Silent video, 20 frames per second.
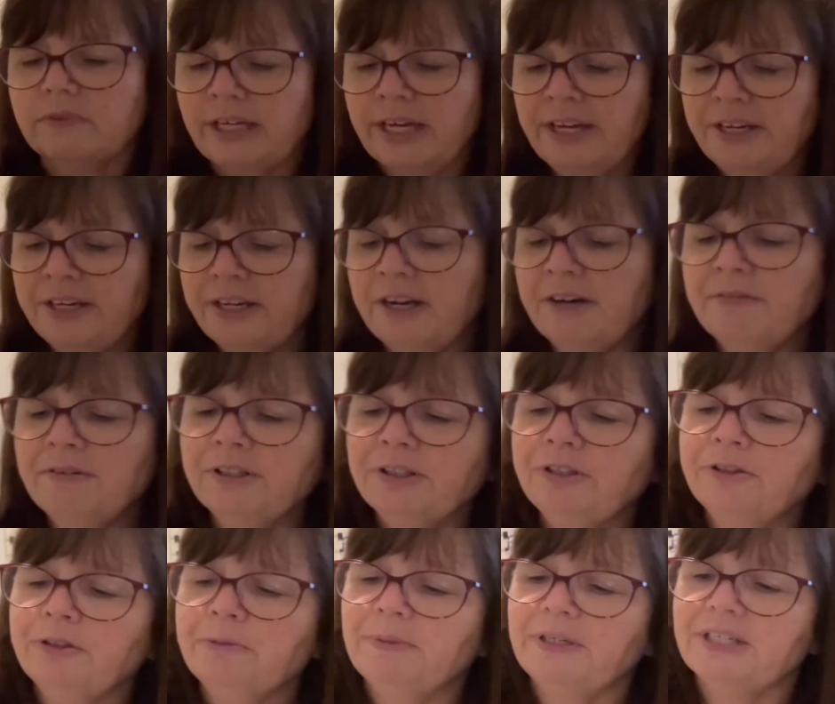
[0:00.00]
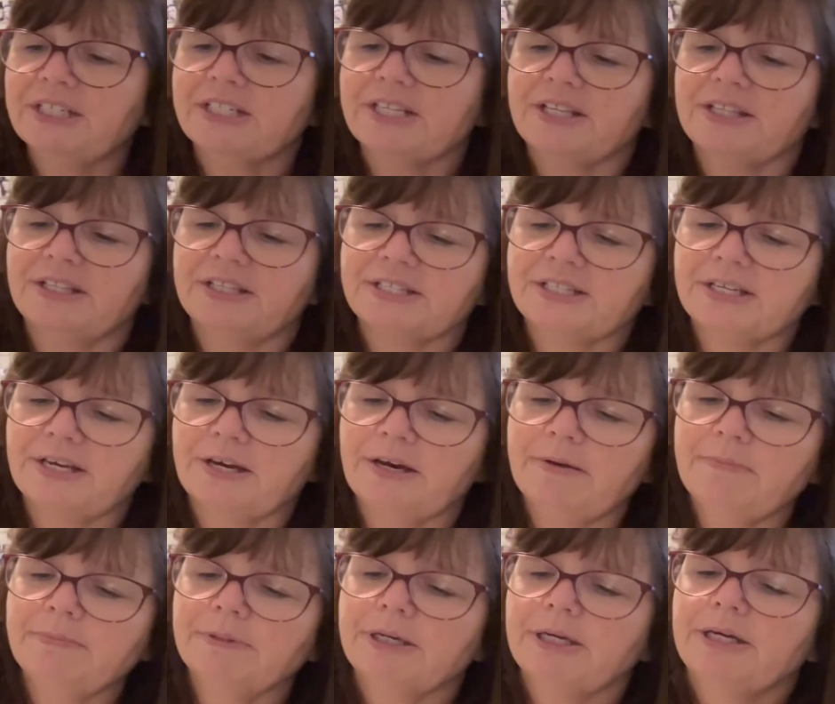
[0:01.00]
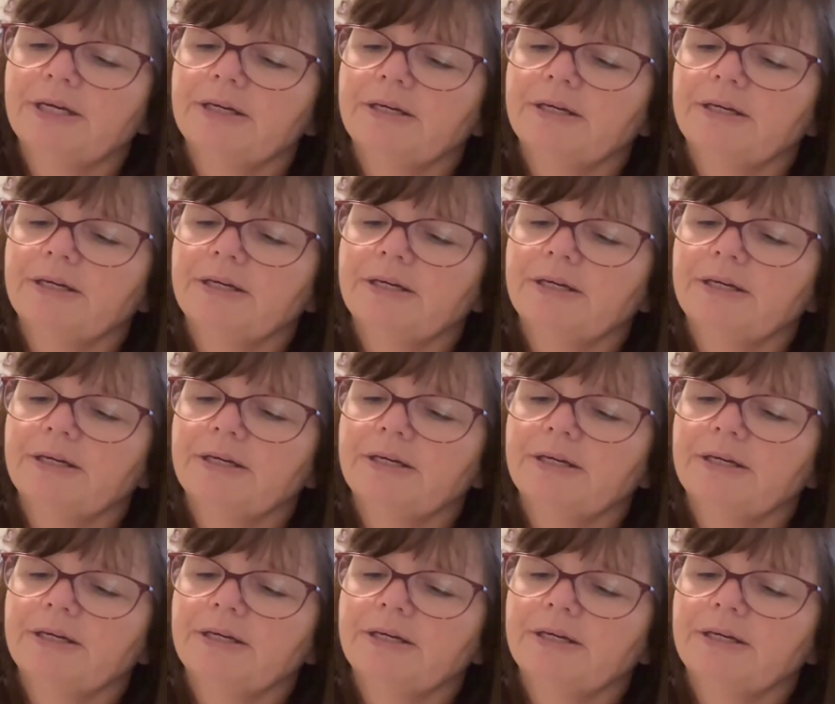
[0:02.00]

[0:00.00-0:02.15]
And I really only picked this up